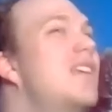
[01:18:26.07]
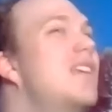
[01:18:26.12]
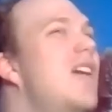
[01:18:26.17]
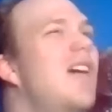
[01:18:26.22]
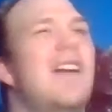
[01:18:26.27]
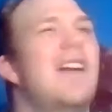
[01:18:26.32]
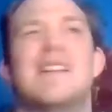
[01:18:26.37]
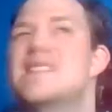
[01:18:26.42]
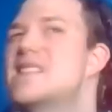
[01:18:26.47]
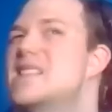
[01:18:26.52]

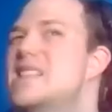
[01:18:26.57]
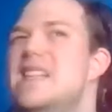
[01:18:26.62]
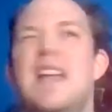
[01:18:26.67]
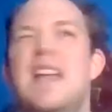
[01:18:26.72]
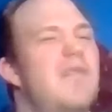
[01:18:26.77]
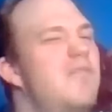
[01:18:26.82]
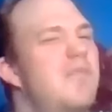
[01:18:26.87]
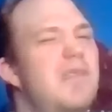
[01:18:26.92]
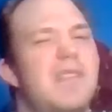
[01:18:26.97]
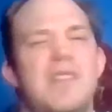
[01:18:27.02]
You're gonna
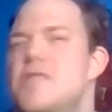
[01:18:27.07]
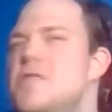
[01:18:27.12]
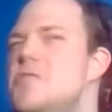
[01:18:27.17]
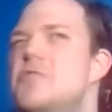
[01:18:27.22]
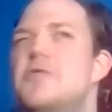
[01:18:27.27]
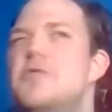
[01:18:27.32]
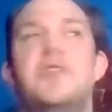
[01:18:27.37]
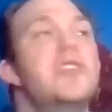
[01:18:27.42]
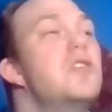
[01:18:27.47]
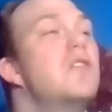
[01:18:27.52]
see
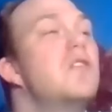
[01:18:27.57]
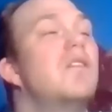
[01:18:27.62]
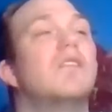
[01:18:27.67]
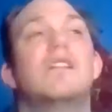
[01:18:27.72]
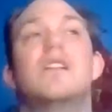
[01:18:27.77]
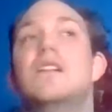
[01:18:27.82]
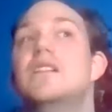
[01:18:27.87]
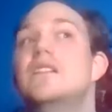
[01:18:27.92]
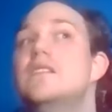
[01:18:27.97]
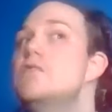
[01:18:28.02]
you
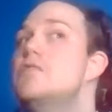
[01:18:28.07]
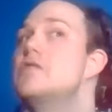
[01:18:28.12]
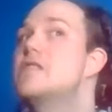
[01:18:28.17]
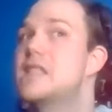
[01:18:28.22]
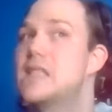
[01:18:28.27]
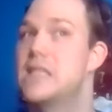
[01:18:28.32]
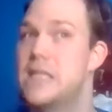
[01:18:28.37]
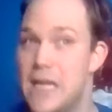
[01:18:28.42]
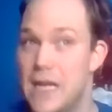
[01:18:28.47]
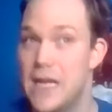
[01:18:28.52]
you
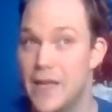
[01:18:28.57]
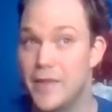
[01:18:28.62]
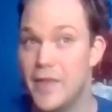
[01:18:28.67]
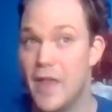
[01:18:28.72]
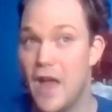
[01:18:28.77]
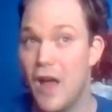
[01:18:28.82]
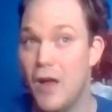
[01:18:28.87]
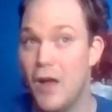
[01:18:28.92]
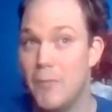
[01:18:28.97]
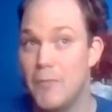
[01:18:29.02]
see
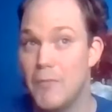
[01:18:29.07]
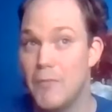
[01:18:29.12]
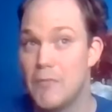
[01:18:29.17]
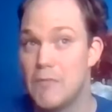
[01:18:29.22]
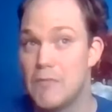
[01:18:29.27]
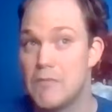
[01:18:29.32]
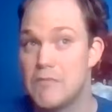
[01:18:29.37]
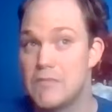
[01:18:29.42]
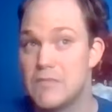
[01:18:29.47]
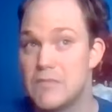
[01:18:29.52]
them,
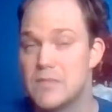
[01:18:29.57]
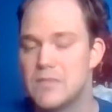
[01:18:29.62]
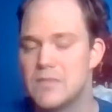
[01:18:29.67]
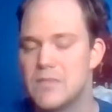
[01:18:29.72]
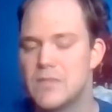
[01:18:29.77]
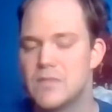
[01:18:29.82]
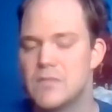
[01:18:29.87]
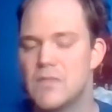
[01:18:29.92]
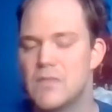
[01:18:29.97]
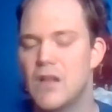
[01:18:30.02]

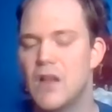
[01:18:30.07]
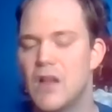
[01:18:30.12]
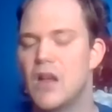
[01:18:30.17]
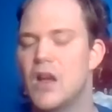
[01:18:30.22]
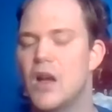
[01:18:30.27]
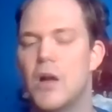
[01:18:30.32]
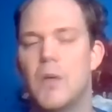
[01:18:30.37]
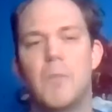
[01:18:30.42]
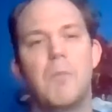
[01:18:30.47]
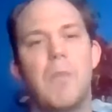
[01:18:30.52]

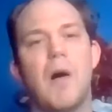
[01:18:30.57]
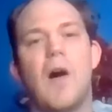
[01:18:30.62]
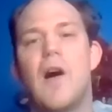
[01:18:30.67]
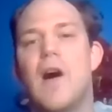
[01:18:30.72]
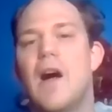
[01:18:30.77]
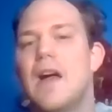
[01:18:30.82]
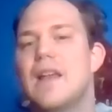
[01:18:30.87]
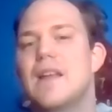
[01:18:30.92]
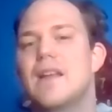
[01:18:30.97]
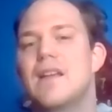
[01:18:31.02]

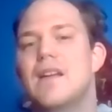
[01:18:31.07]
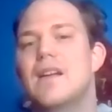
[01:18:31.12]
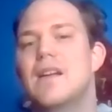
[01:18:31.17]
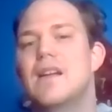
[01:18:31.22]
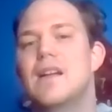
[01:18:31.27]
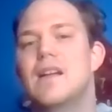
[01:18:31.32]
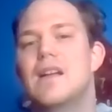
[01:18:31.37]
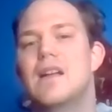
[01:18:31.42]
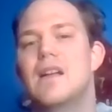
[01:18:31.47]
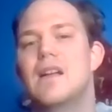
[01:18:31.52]
but
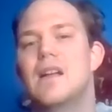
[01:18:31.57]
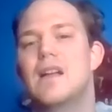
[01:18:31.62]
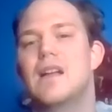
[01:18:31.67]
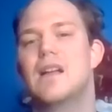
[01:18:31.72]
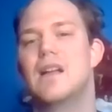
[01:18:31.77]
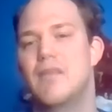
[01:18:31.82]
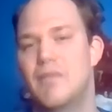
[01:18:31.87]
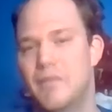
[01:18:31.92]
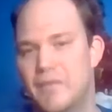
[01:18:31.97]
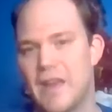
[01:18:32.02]

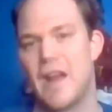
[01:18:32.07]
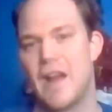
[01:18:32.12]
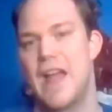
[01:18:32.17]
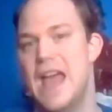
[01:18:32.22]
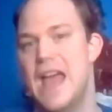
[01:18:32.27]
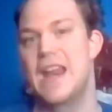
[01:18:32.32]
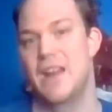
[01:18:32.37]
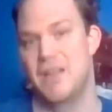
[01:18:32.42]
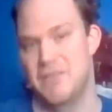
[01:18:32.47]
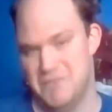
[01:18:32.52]
they're
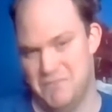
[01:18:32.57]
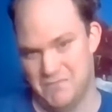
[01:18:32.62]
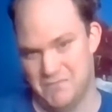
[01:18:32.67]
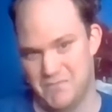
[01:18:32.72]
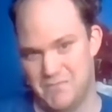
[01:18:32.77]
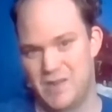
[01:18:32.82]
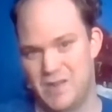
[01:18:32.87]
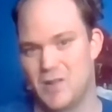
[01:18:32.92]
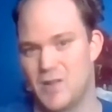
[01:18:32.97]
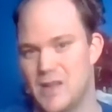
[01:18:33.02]
hidden
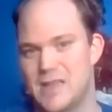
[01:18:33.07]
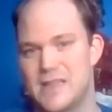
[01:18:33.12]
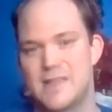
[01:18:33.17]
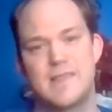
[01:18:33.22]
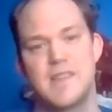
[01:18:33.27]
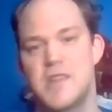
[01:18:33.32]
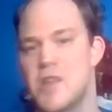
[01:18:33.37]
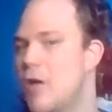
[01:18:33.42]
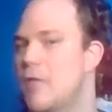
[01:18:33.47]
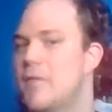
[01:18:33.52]
because
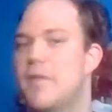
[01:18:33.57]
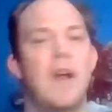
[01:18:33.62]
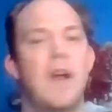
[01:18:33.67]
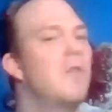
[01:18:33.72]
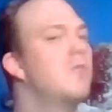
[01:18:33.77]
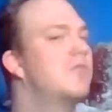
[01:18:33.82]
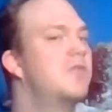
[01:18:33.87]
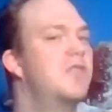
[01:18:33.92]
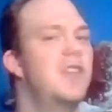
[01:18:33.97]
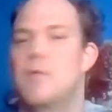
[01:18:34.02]
you know
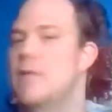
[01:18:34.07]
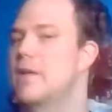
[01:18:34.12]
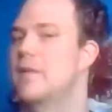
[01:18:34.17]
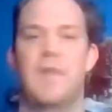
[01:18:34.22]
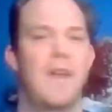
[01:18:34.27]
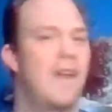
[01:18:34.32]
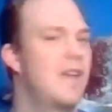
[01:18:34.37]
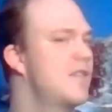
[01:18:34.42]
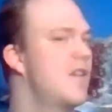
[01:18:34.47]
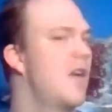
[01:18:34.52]
they're doing
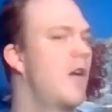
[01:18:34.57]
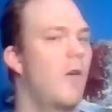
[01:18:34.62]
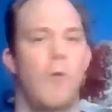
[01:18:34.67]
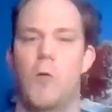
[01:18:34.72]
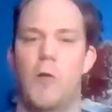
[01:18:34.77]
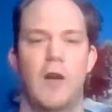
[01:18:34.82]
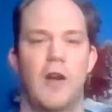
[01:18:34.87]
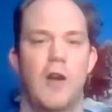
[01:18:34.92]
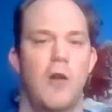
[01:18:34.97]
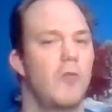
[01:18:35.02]
things that
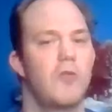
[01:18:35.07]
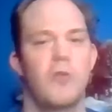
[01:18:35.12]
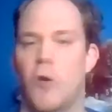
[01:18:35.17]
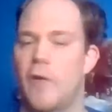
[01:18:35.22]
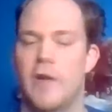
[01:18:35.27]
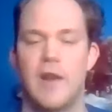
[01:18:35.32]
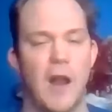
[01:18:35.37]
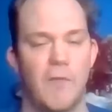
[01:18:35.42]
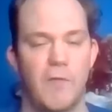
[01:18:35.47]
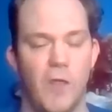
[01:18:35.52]
are on a
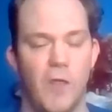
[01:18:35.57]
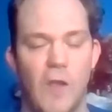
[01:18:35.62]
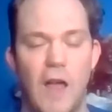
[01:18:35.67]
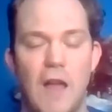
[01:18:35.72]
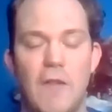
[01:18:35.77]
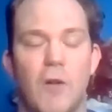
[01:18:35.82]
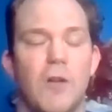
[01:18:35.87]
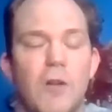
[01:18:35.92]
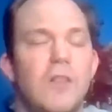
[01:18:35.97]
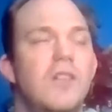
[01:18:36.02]
totally different
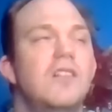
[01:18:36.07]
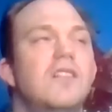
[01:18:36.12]
level.